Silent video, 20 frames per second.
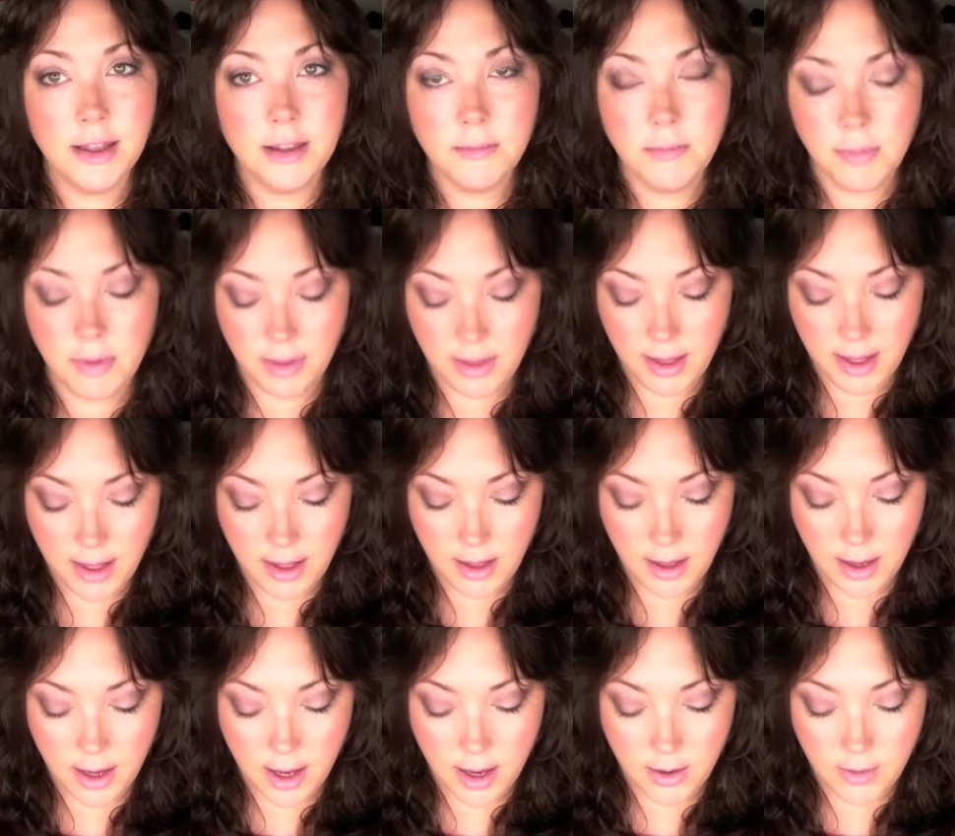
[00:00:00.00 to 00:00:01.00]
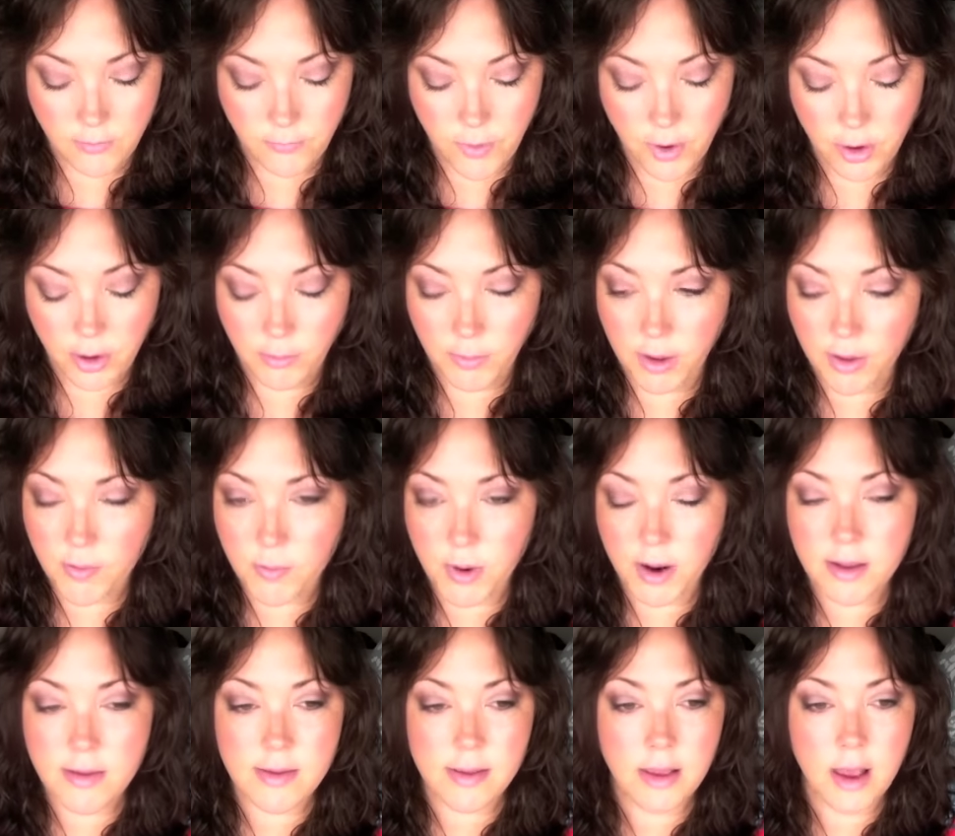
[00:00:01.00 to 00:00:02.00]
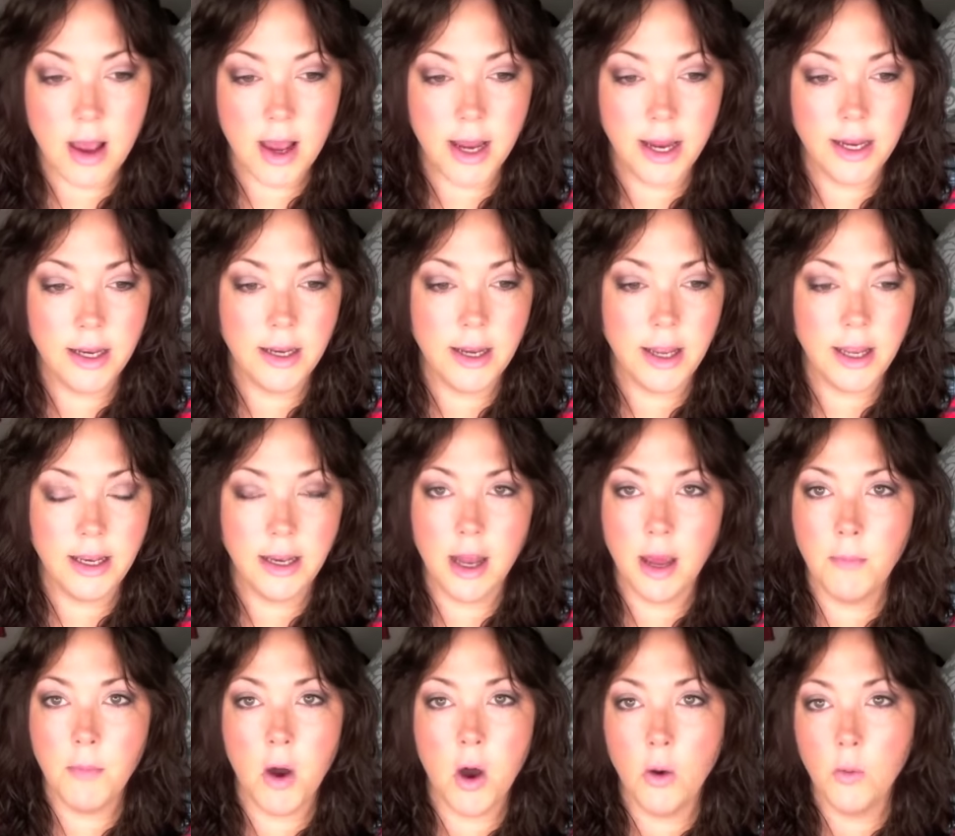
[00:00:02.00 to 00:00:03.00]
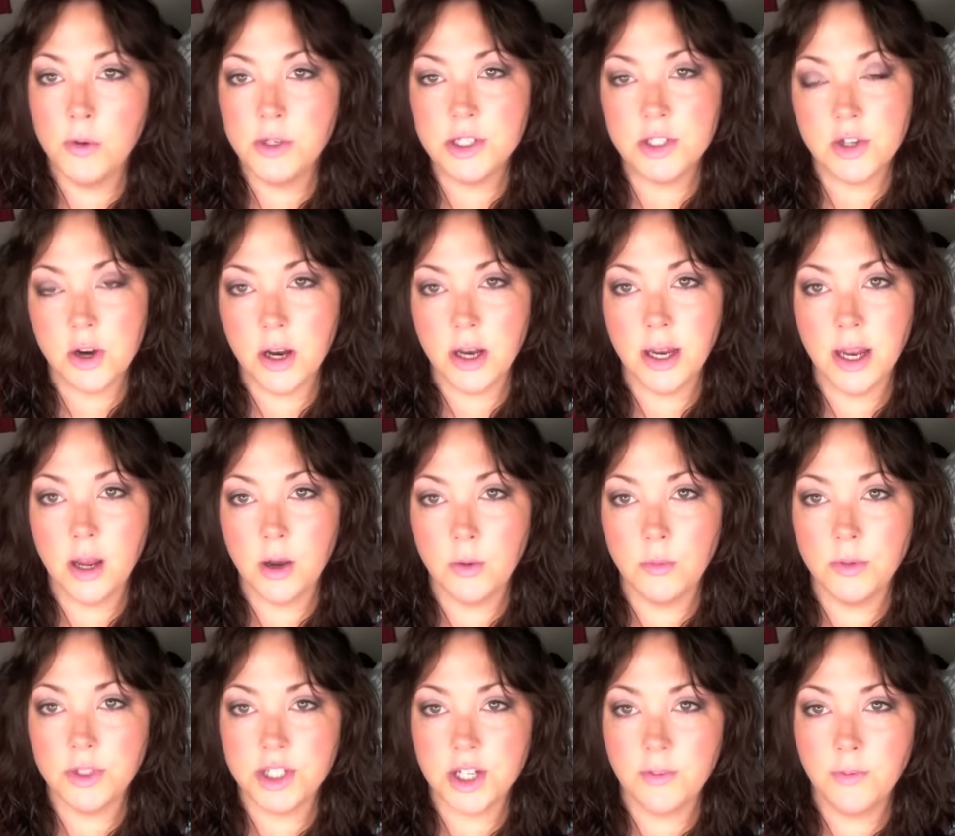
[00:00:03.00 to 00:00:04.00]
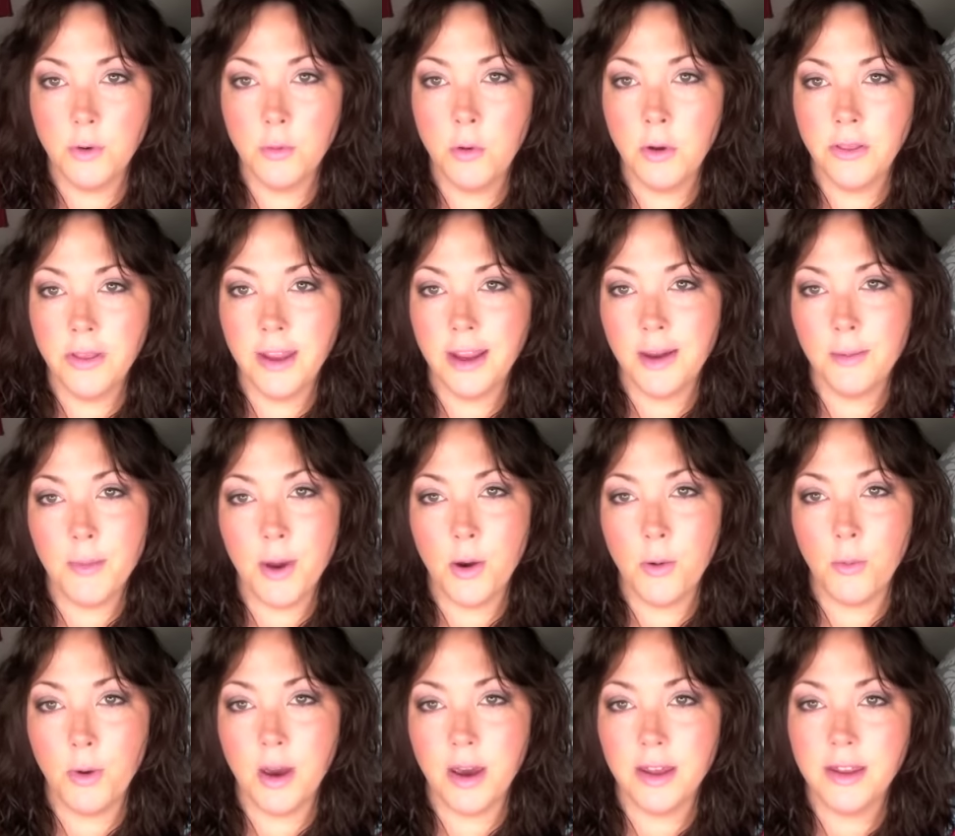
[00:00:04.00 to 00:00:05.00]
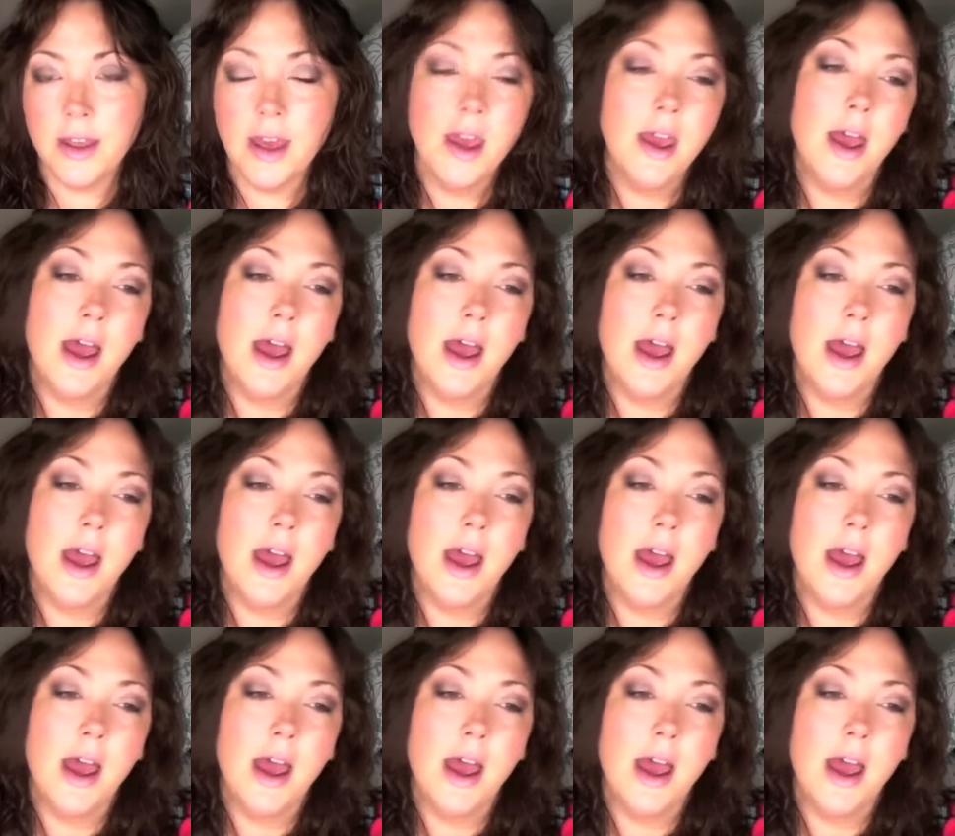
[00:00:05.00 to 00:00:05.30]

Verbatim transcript: the, the uh, Volume Express line, and I'm always trying out whichever one they come out with.